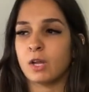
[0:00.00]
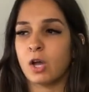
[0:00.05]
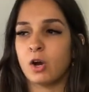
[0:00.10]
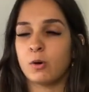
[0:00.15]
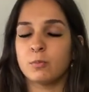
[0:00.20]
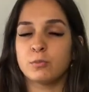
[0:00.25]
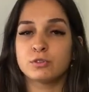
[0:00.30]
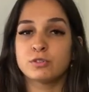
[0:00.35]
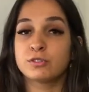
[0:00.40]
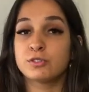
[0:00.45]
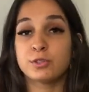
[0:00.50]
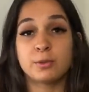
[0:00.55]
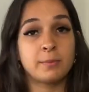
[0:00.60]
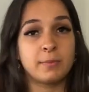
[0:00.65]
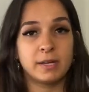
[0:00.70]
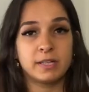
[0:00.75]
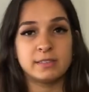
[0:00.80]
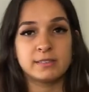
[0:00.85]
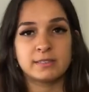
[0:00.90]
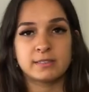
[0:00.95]
almost 2
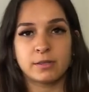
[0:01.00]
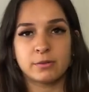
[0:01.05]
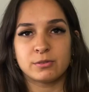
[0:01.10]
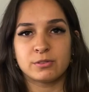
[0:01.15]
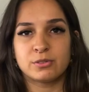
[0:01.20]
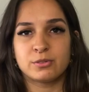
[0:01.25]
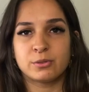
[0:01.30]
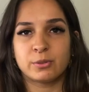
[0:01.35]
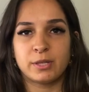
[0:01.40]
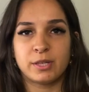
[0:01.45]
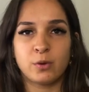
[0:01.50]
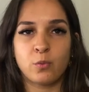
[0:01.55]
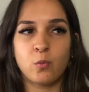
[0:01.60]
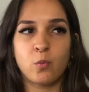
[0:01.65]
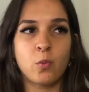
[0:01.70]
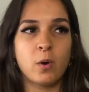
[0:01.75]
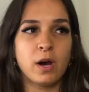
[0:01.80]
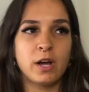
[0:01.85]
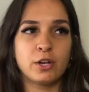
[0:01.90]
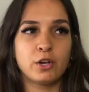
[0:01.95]
months, I was
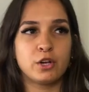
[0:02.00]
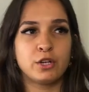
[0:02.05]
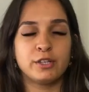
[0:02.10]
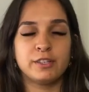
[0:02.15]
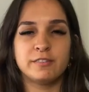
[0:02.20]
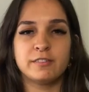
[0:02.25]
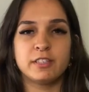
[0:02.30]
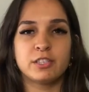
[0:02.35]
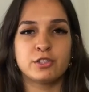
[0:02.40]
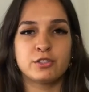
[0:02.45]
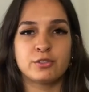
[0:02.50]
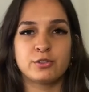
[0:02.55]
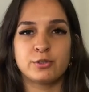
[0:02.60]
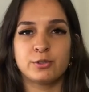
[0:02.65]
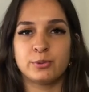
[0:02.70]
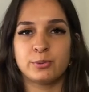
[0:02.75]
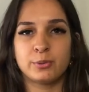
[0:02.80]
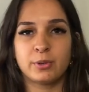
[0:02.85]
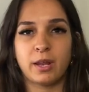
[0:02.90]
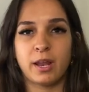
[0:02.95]
doing 1 or even
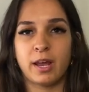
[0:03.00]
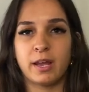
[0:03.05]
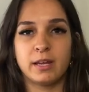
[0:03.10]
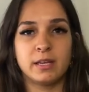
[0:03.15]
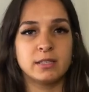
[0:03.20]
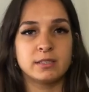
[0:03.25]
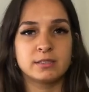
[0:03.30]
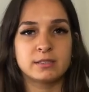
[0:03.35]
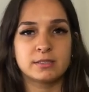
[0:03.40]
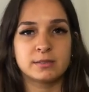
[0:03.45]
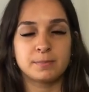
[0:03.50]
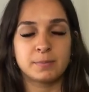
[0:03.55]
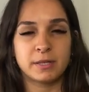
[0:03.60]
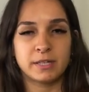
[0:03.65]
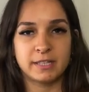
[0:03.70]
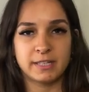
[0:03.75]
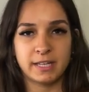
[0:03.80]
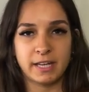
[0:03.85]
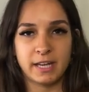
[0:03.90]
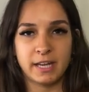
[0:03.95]
2 clients
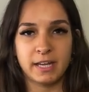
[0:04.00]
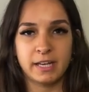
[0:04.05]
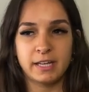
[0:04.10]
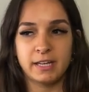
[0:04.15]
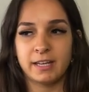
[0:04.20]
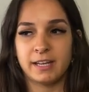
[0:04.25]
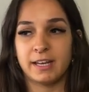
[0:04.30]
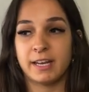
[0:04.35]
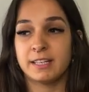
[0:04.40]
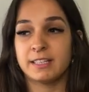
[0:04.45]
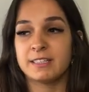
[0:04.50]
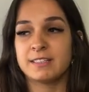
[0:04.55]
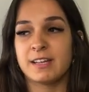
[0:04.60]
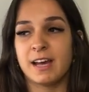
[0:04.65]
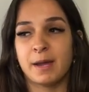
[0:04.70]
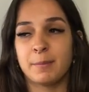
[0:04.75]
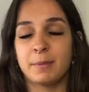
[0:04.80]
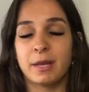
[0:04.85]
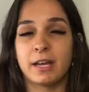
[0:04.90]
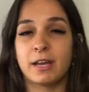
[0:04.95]
per day. And at the
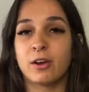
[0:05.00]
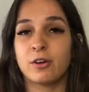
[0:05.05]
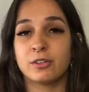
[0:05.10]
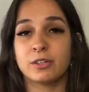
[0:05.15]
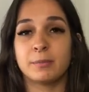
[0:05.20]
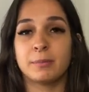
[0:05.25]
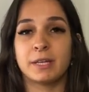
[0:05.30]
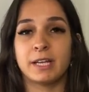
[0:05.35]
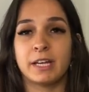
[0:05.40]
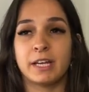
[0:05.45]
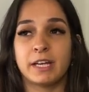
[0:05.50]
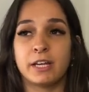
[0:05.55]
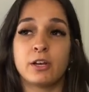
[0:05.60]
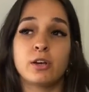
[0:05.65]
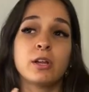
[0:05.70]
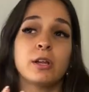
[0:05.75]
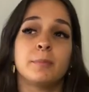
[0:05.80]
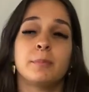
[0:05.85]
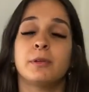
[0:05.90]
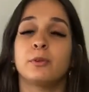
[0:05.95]
time, like on the beginning, you're
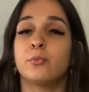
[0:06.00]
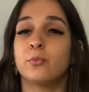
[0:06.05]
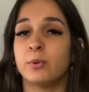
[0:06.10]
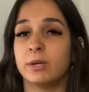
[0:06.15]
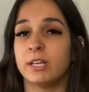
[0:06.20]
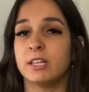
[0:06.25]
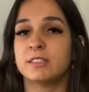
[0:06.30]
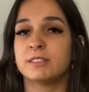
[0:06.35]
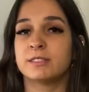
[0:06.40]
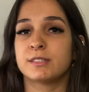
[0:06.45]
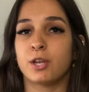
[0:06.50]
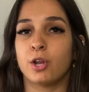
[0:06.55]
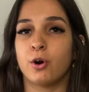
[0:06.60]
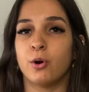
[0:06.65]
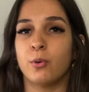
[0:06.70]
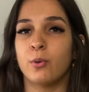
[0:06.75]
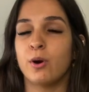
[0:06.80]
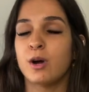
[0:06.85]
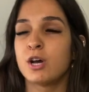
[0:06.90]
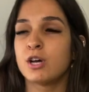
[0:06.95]
gonna be really
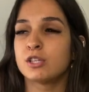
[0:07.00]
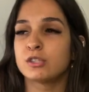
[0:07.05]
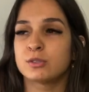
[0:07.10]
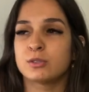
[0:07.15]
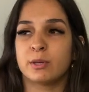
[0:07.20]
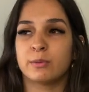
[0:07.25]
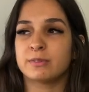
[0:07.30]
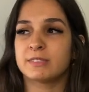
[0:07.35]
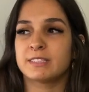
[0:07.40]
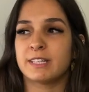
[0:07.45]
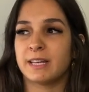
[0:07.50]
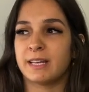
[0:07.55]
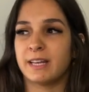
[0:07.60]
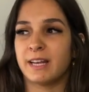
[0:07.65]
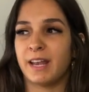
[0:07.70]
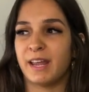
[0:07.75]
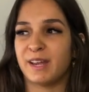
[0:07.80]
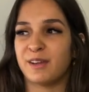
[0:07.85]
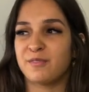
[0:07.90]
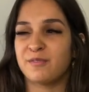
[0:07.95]
slow. So I was
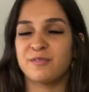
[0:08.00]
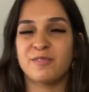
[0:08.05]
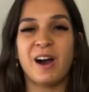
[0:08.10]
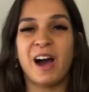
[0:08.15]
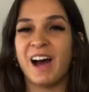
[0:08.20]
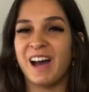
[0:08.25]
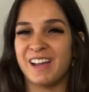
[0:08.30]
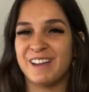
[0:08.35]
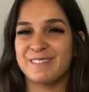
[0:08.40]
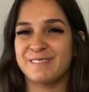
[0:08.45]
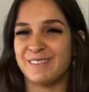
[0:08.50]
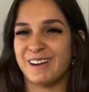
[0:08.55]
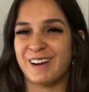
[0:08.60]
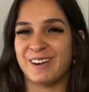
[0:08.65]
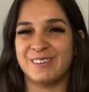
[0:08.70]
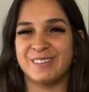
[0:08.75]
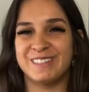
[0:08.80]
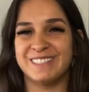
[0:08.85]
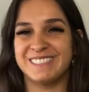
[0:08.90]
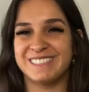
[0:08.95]
taking like 5
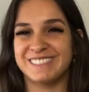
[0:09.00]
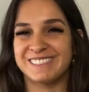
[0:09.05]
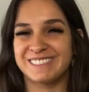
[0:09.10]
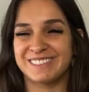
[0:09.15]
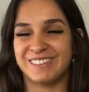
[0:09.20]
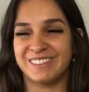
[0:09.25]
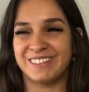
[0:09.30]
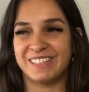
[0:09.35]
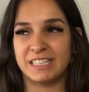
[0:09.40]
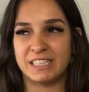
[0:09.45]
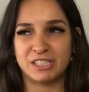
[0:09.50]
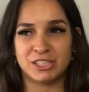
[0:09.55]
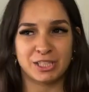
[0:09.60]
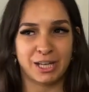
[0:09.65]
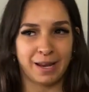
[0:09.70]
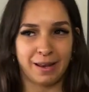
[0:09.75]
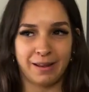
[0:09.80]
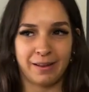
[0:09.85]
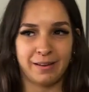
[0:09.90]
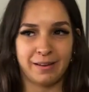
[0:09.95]
hours on each
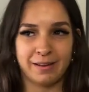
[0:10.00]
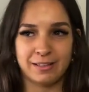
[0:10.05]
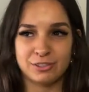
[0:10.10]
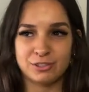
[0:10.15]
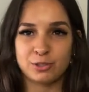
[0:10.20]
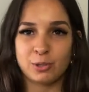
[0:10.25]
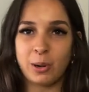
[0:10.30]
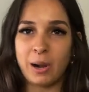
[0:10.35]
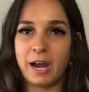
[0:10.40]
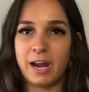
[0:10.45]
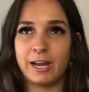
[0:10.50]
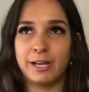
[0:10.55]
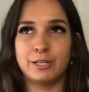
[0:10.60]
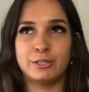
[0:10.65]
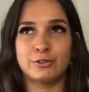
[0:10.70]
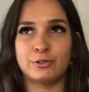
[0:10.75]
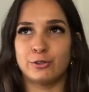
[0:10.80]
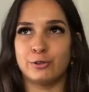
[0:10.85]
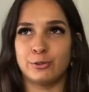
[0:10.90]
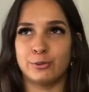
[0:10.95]
client,
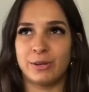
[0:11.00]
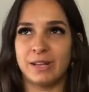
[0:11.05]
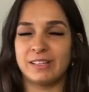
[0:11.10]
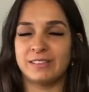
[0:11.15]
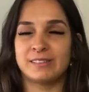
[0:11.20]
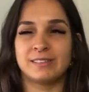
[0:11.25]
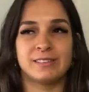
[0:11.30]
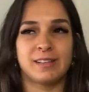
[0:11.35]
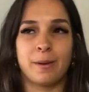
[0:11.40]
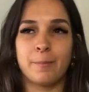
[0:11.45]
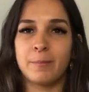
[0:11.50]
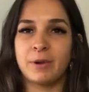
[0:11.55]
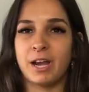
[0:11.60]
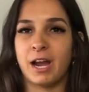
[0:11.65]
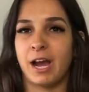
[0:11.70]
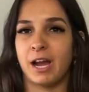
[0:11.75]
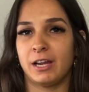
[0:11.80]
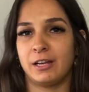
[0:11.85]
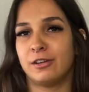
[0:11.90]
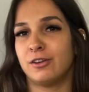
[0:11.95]
trying to do like some
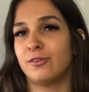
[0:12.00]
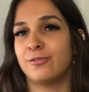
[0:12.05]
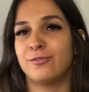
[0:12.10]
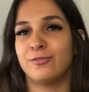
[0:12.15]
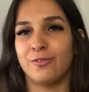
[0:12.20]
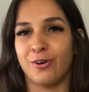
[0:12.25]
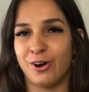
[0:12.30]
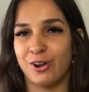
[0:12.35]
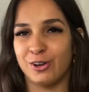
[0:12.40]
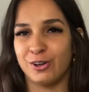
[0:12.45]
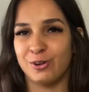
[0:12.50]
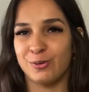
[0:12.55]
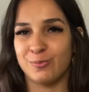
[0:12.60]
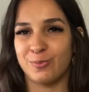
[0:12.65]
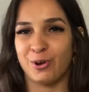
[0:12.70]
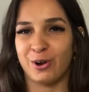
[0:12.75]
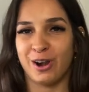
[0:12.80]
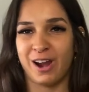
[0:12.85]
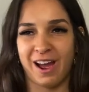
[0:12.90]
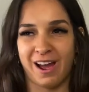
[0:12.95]
kind of volume
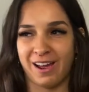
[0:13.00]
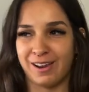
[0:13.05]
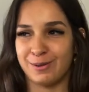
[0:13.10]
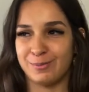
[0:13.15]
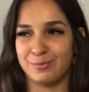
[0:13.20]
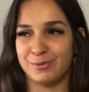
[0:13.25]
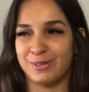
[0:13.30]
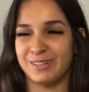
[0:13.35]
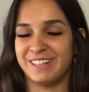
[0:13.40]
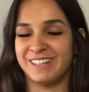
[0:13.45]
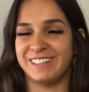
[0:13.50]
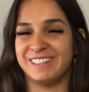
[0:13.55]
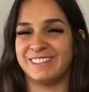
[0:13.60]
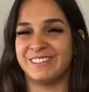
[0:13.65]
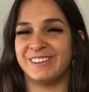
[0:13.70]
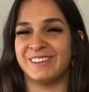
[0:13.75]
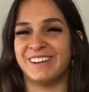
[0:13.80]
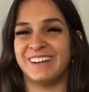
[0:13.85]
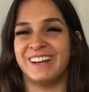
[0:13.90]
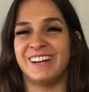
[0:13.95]
or hybrid
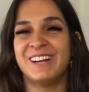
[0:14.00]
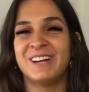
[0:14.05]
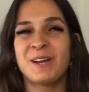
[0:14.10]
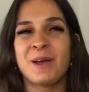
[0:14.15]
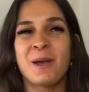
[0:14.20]
or